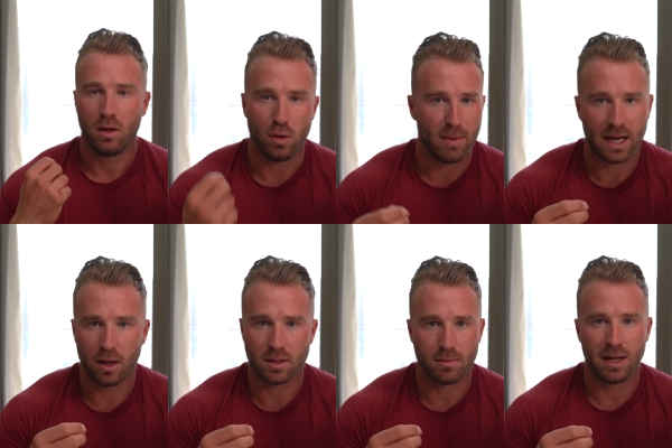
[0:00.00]
you make
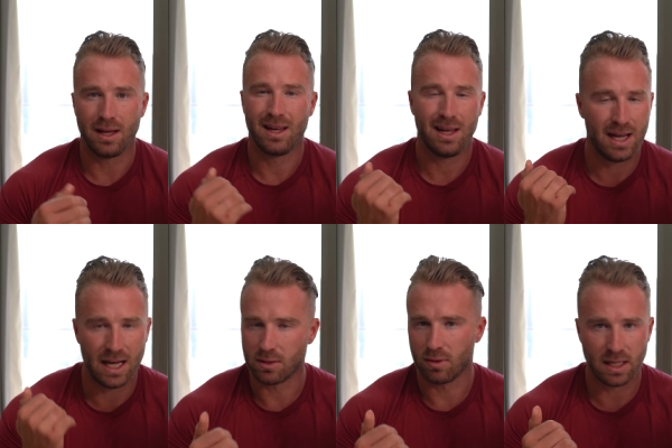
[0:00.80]
loads of money.
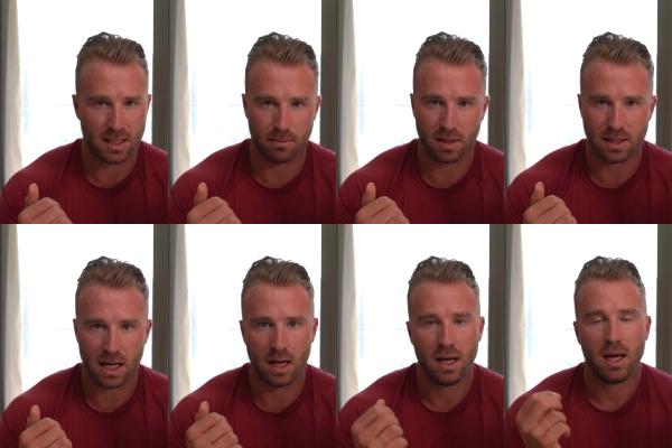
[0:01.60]
It is really as simple as
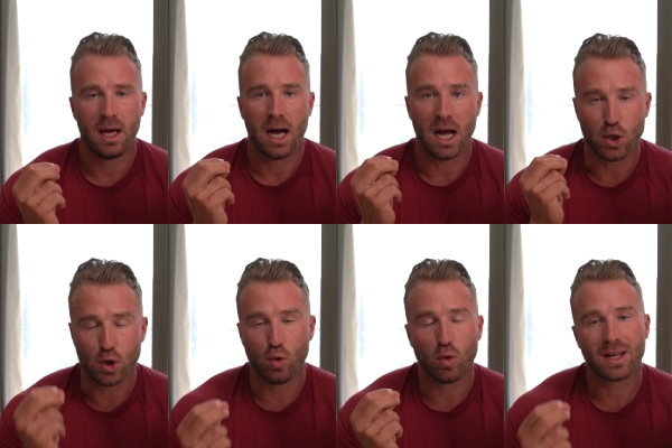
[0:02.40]
that and
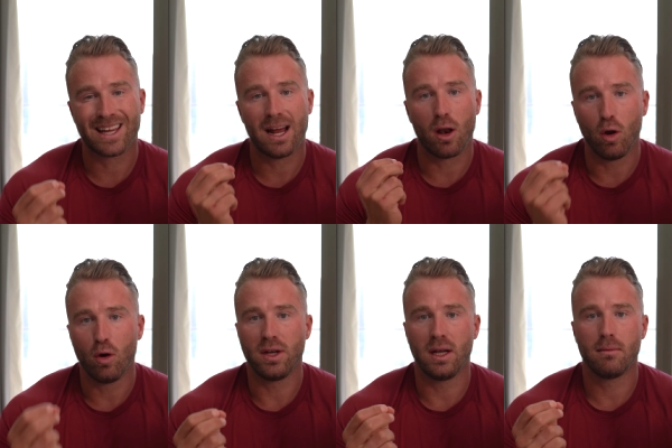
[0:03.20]
do not get
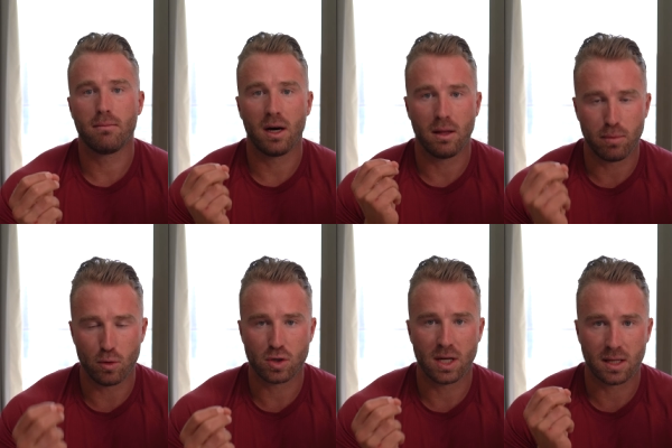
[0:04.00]
lured in by the
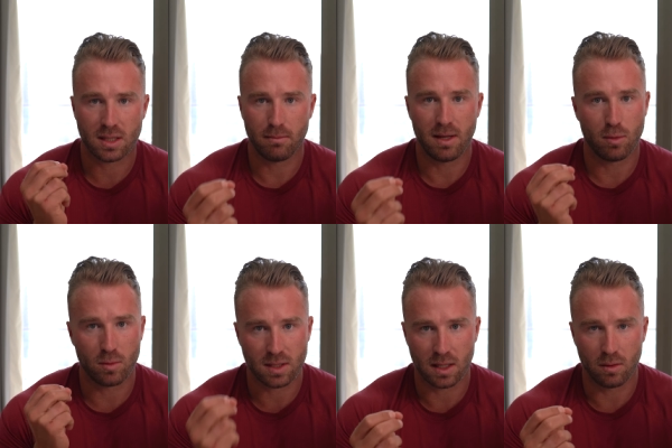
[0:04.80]
bullshit that some people
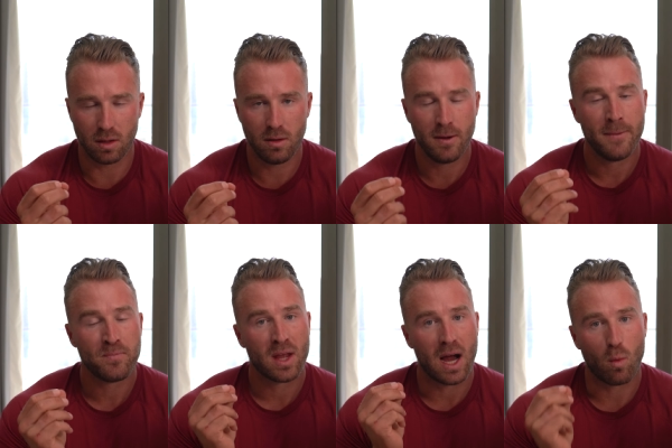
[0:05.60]
will sell you.
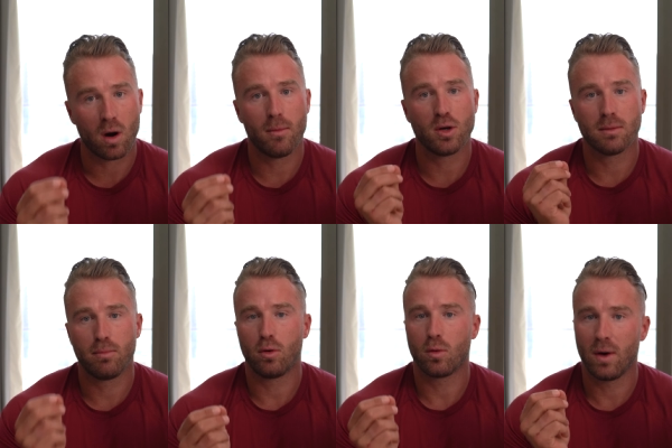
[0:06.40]
And one of the most
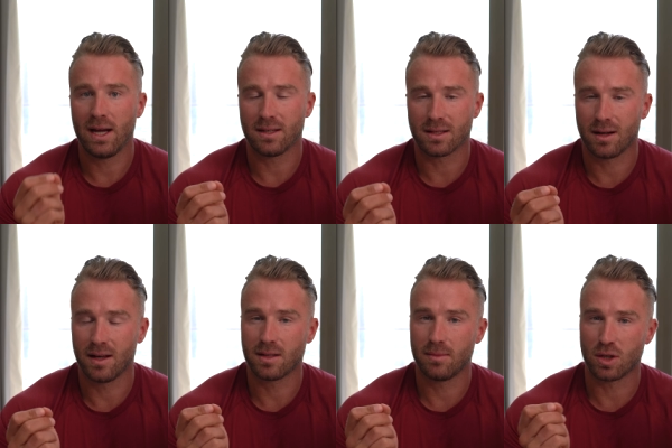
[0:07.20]
important ways to decide
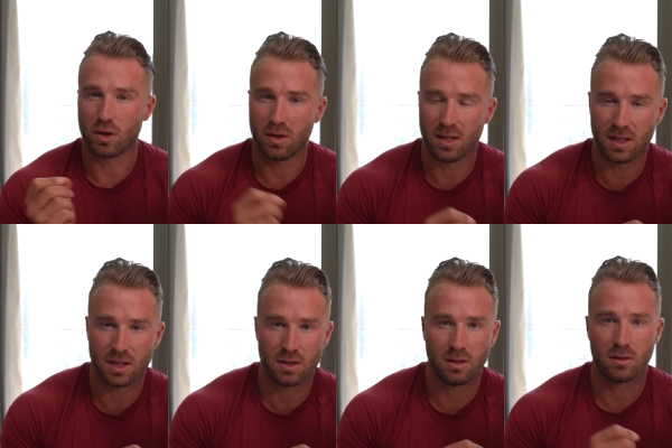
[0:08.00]
if something's a good
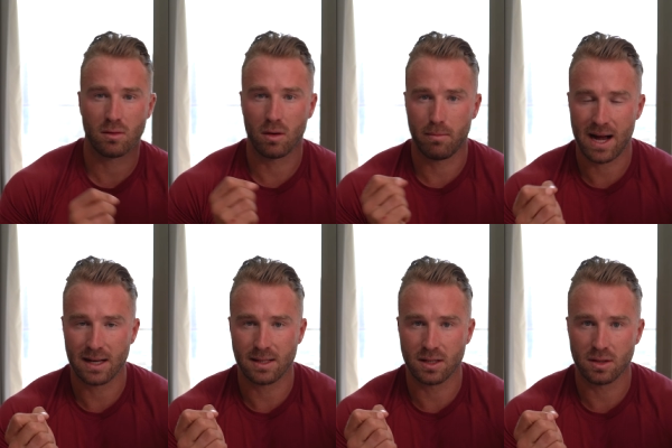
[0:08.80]
decision or a bad
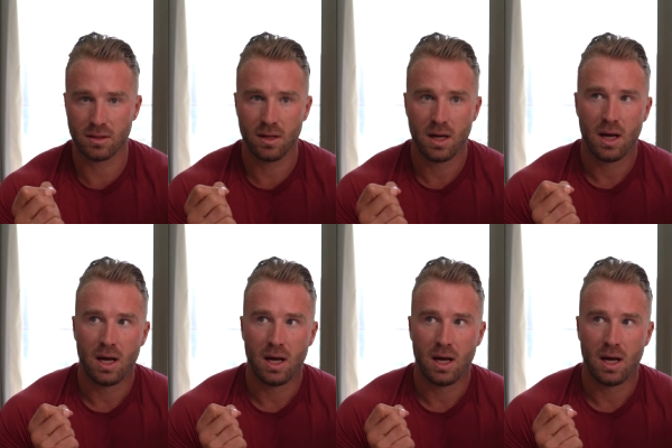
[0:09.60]
decision,